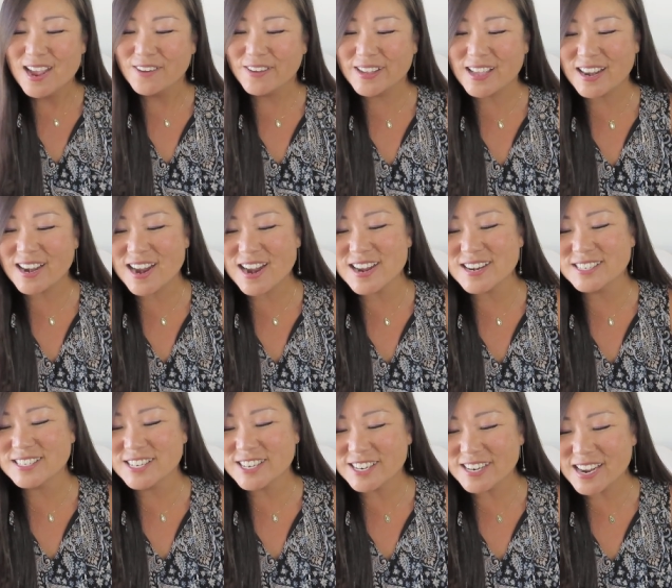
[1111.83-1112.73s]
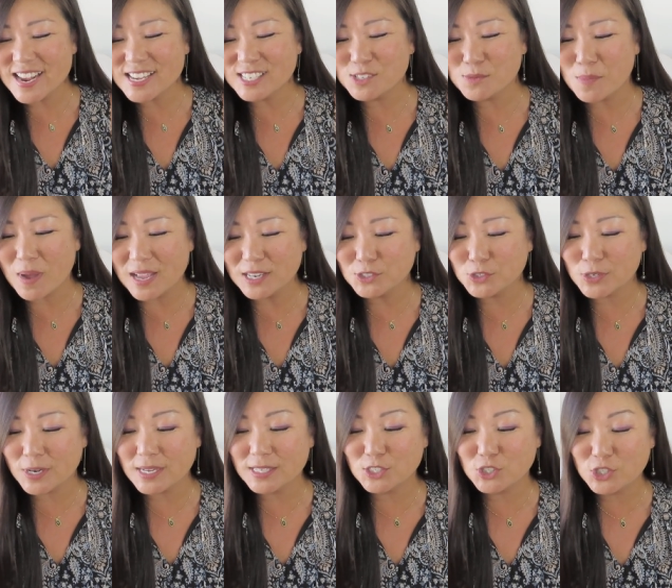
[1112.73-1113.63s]
We got our Nourish
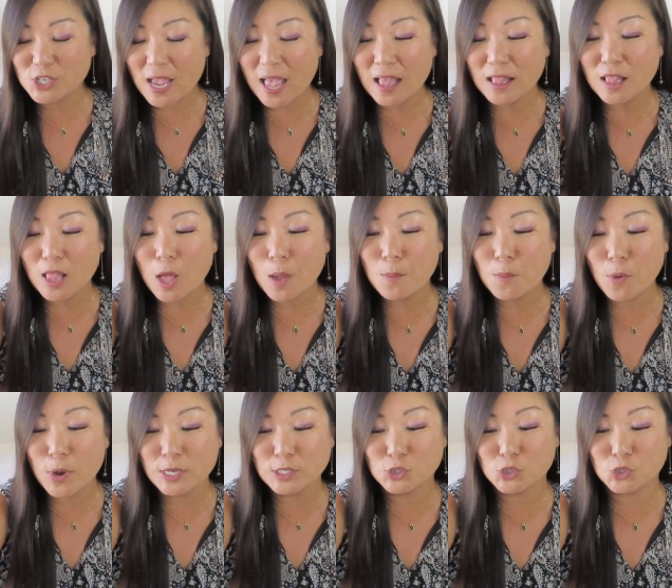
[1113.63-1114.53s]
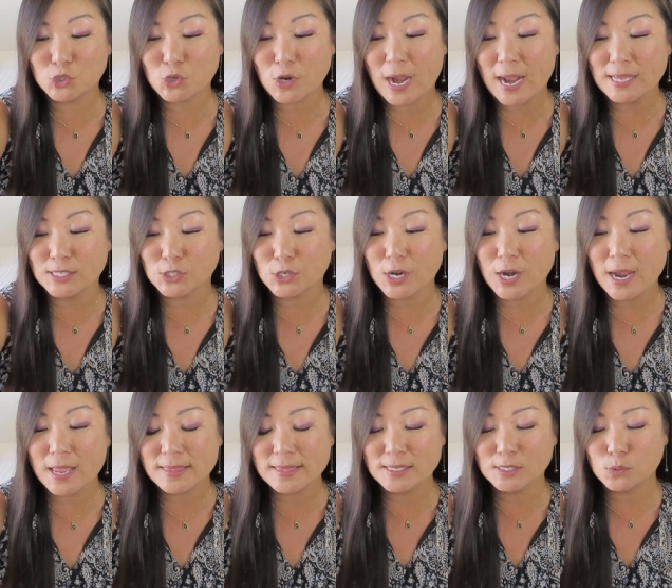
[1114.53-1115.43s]
Mantra Gel Moisturizer,
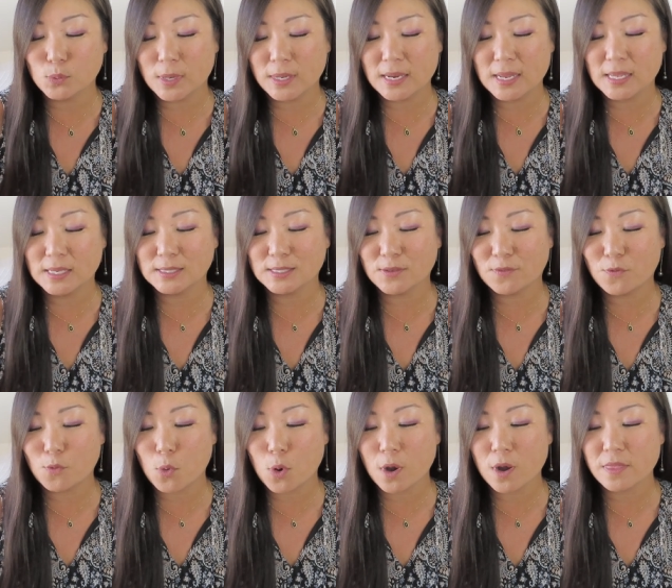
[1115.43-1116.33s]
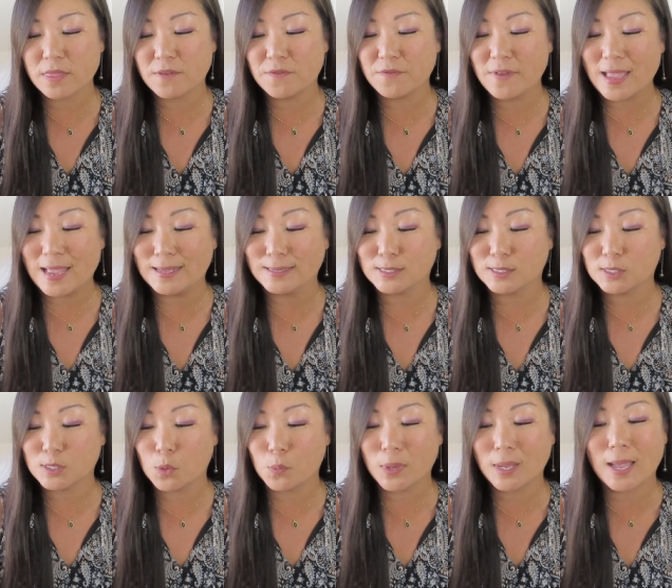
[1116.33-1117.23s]
and this one is for the face.
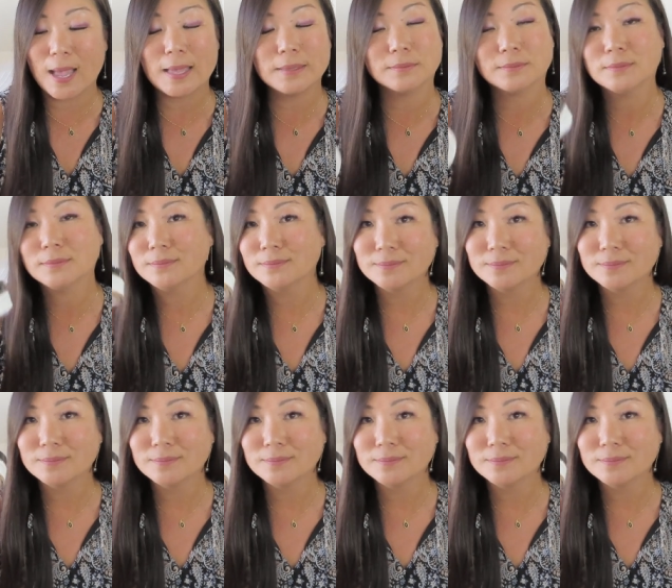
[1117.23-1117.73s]
So we got